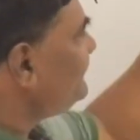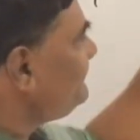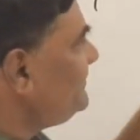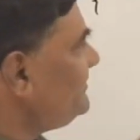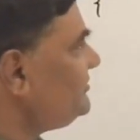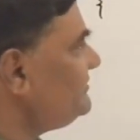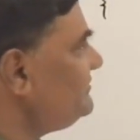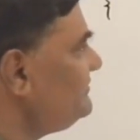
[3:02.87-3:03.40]

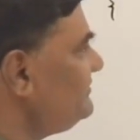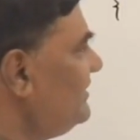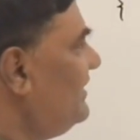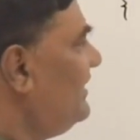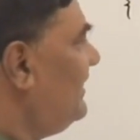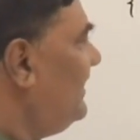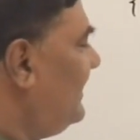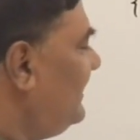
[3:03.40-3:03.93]
expression
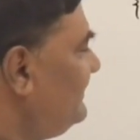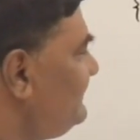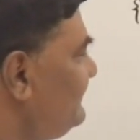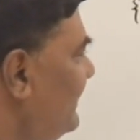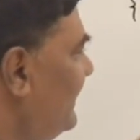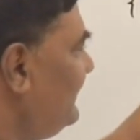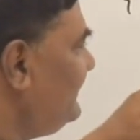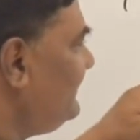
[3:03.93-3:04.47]
and
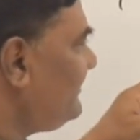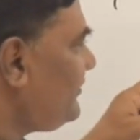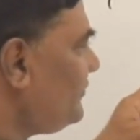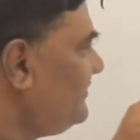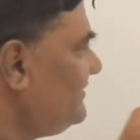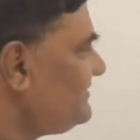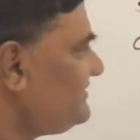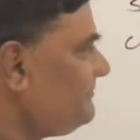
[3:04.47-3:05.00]
scanning
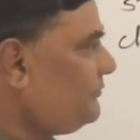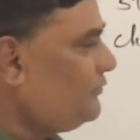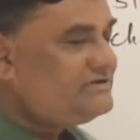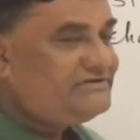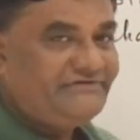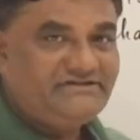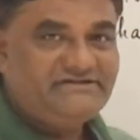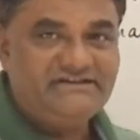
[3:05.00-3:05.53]
through this
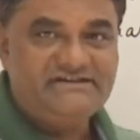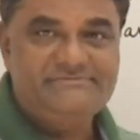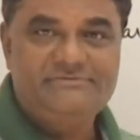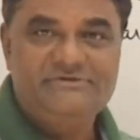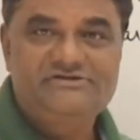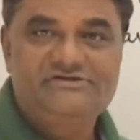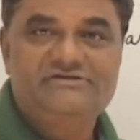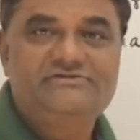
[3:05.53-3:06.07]
postfix
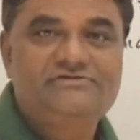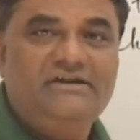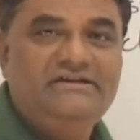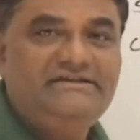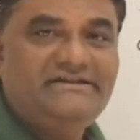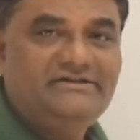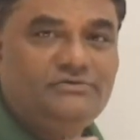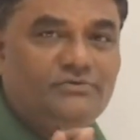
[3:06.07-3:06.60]
expression. So I
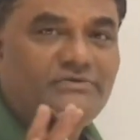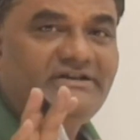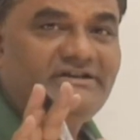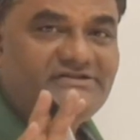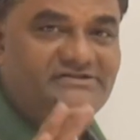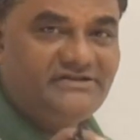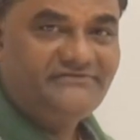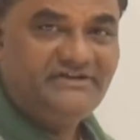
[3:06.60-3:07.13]
need 2
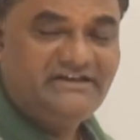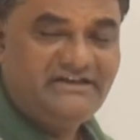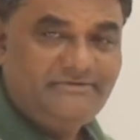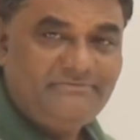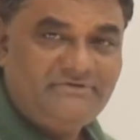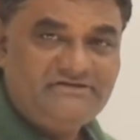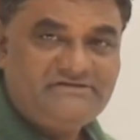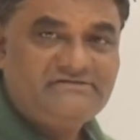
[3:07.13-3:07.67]
integer
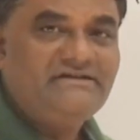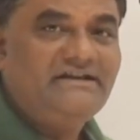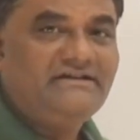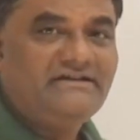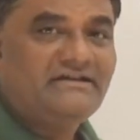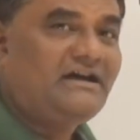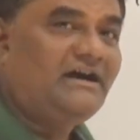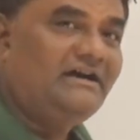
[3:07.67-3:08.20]
variables
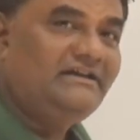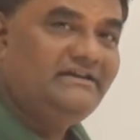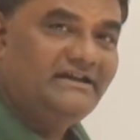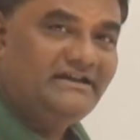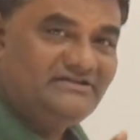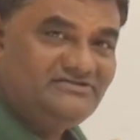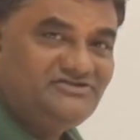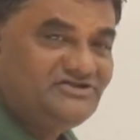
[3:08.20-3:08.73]
that are I
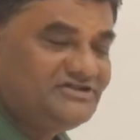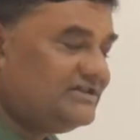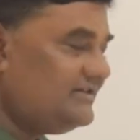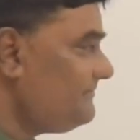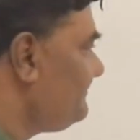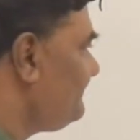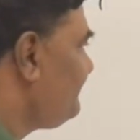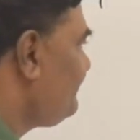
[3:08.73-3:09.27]
and j.